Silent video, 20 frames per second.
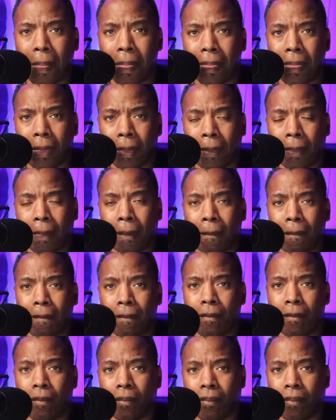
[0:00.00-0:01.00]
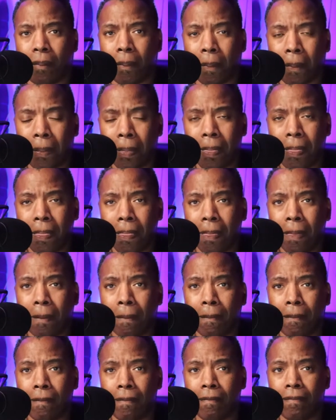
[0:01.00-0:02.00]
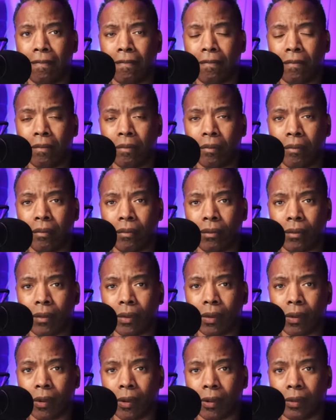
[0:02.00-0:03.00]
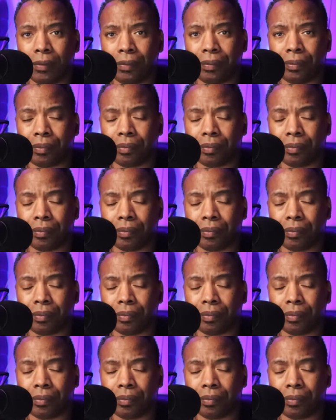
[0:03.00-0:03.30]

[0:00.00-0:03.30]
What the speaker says: (no one is talking)